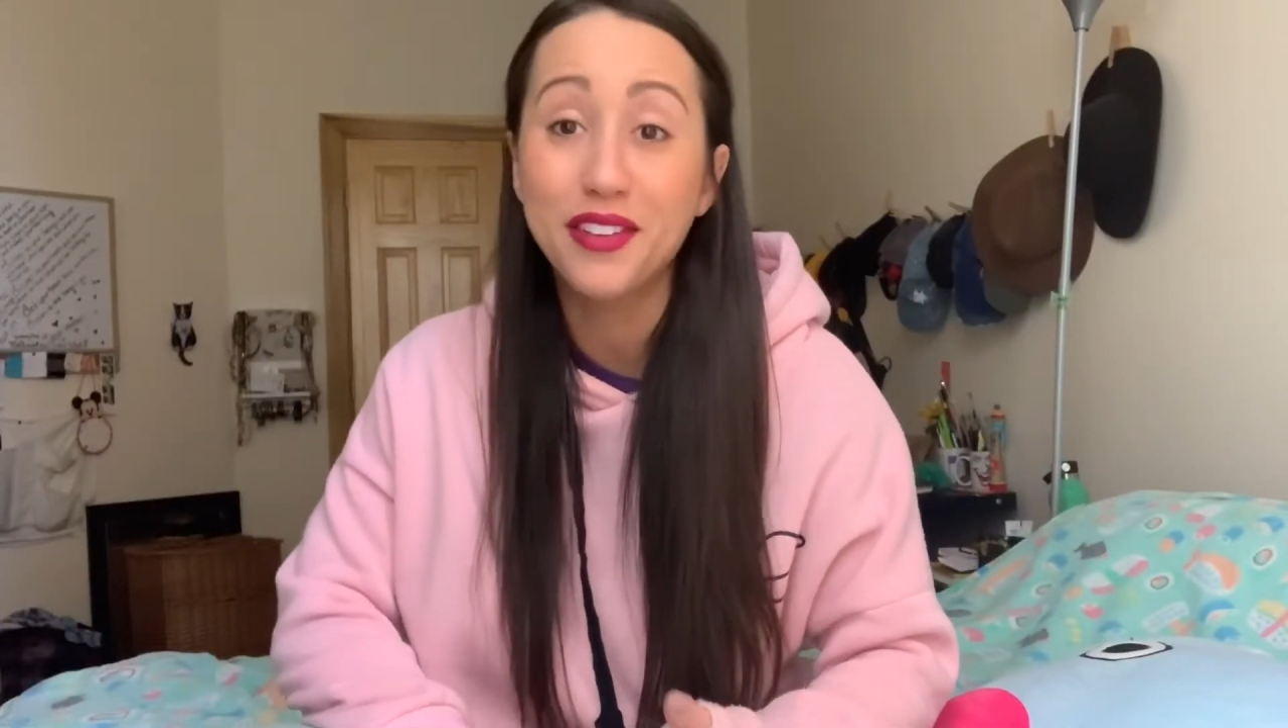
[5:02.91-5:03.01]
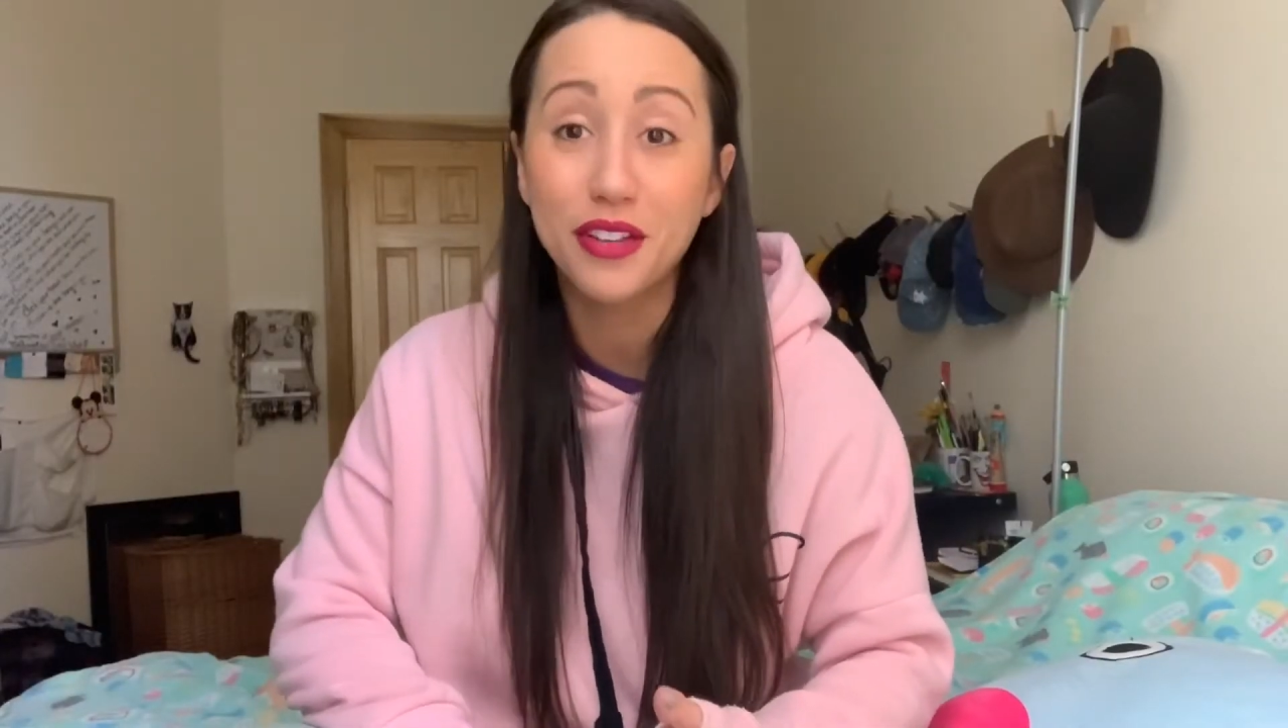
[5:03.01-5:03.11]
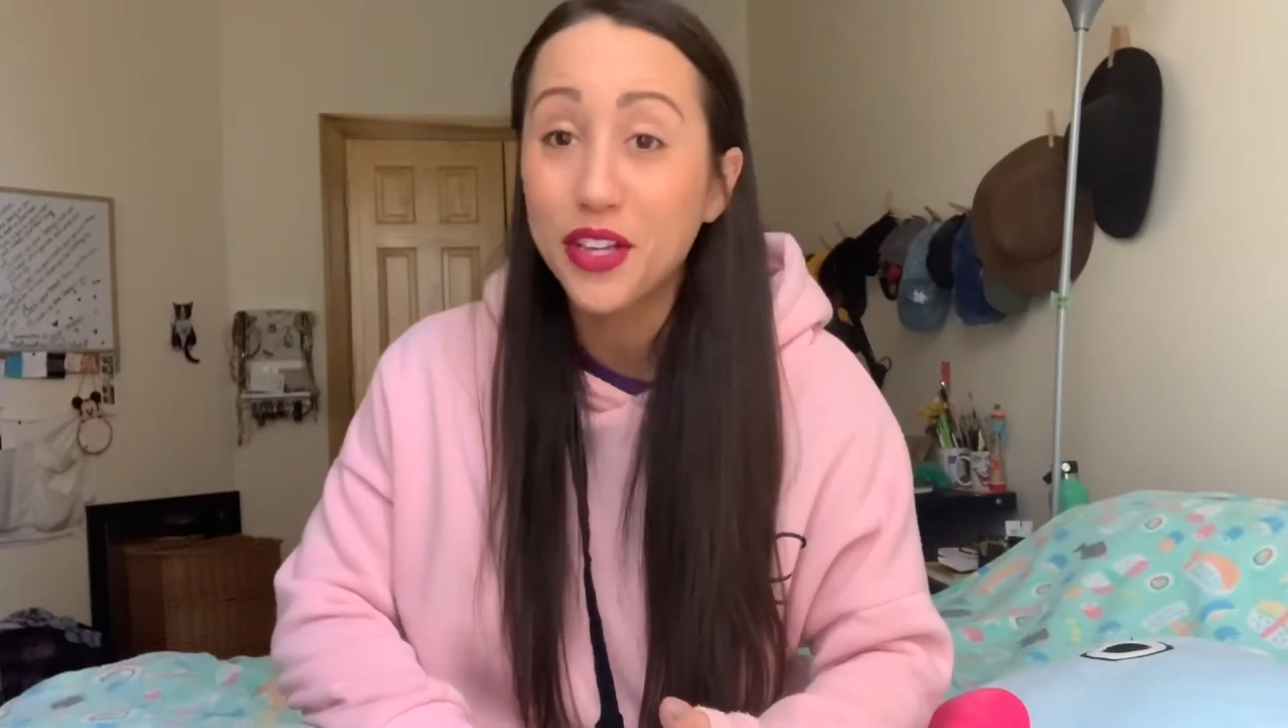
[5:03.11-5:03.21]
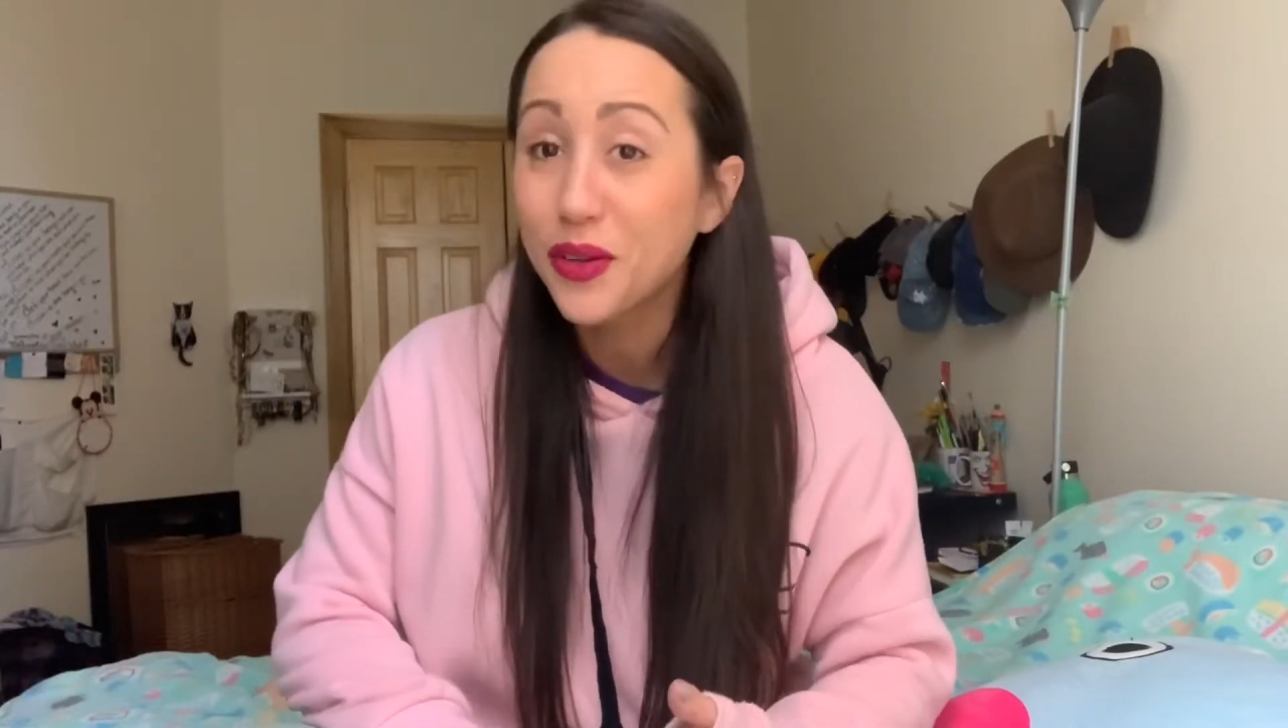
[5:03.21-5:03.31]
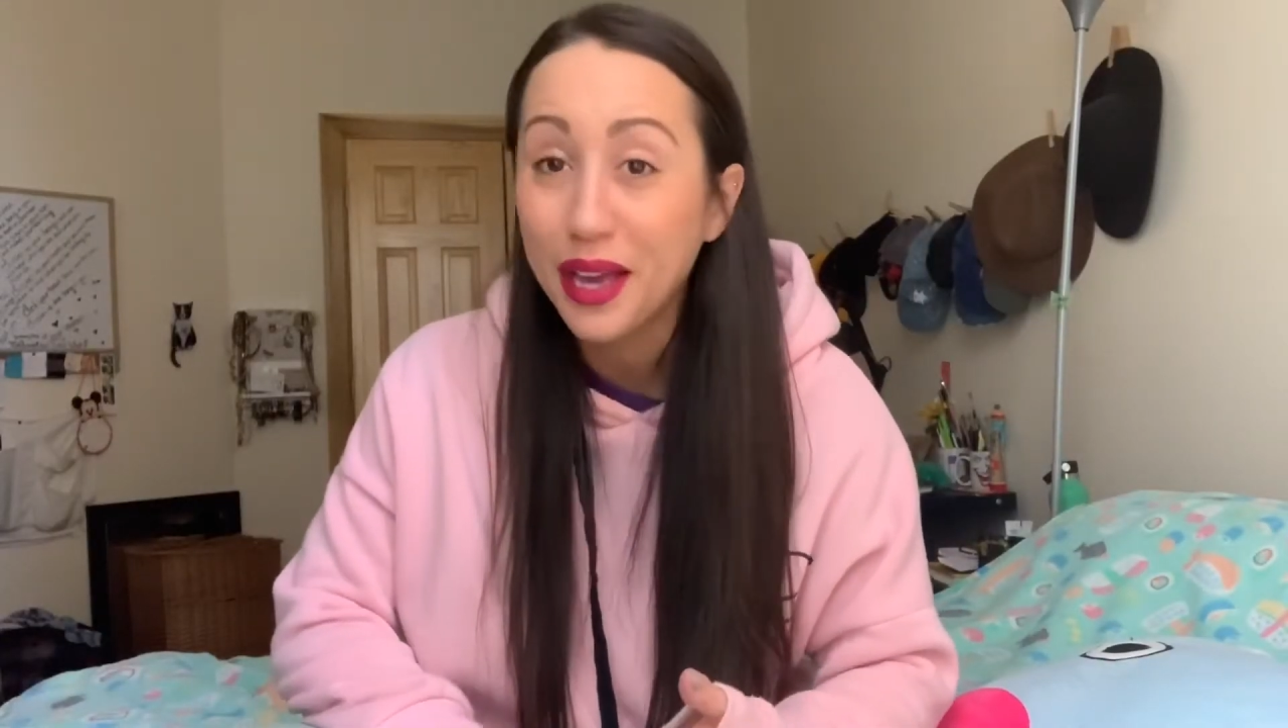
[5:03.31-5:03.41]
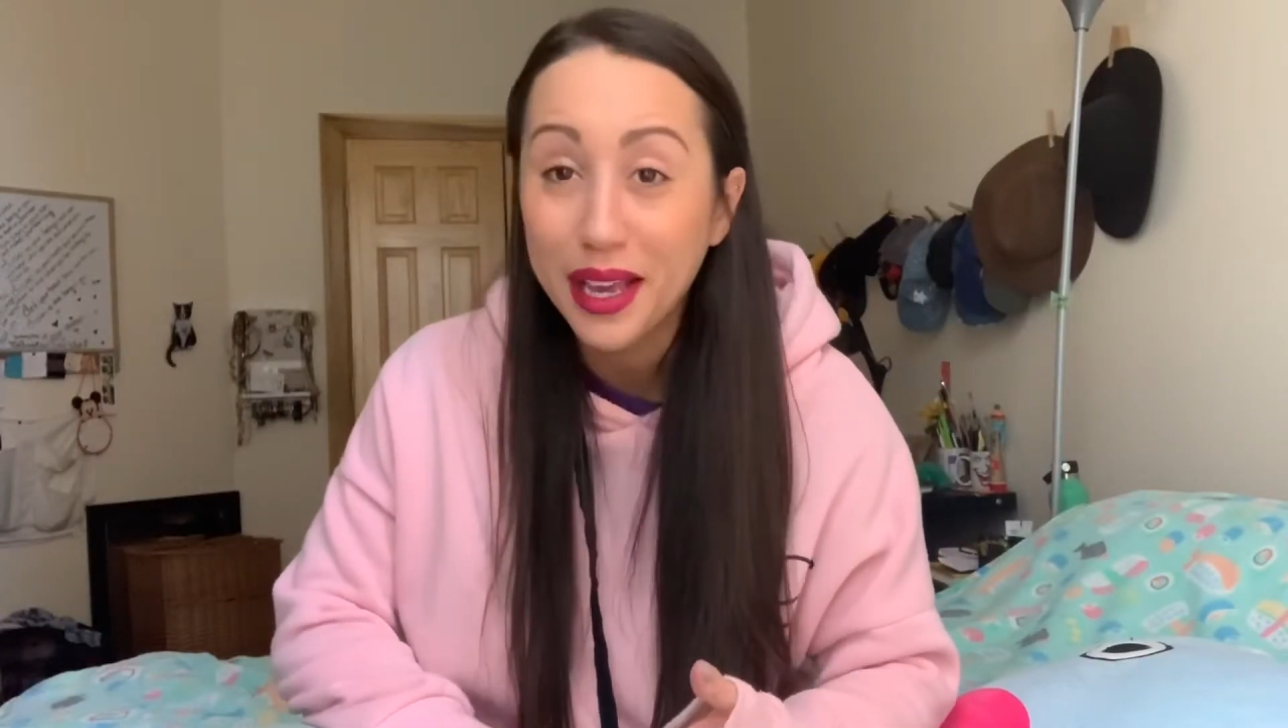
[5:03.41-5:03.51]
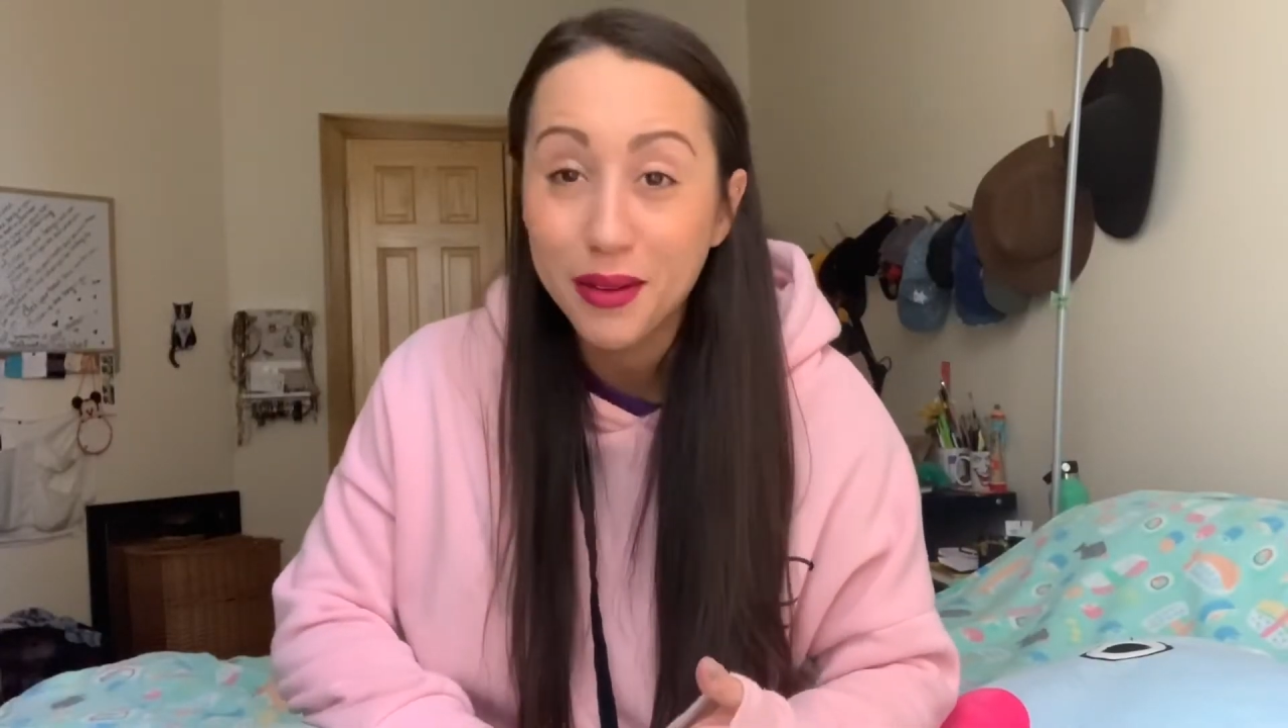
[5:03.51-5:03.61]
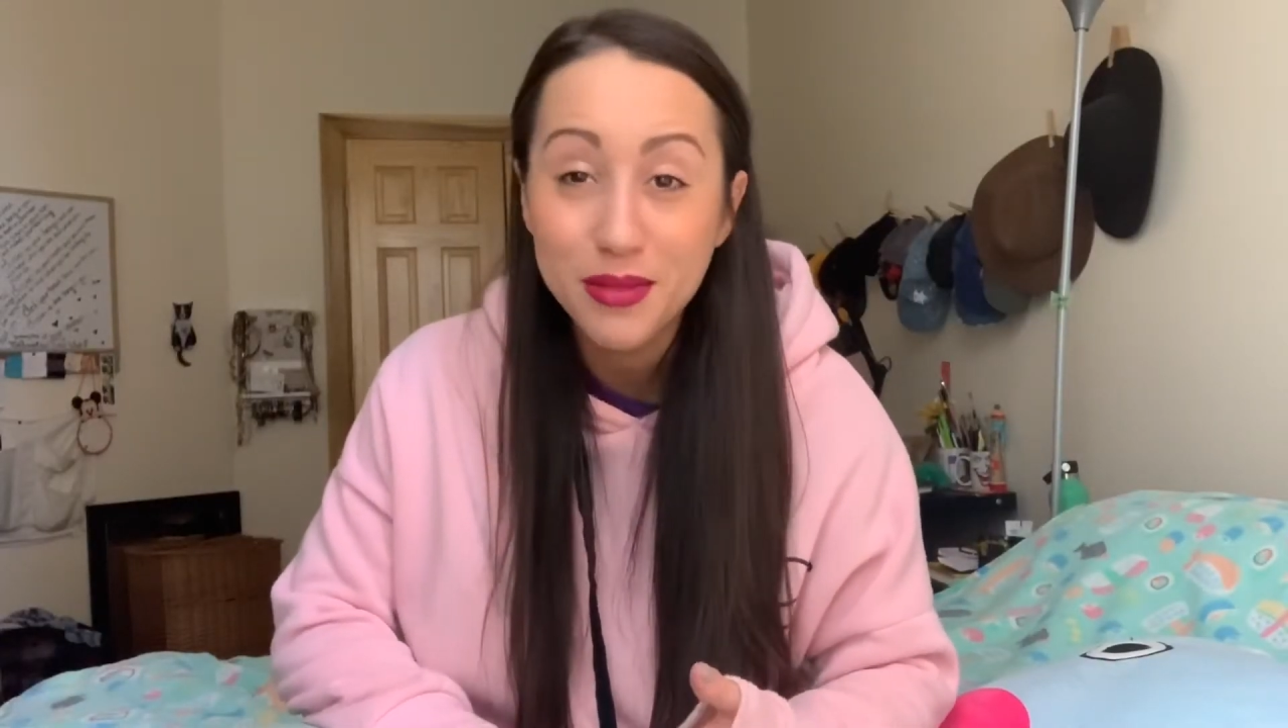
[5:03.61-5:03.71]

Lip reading: video games,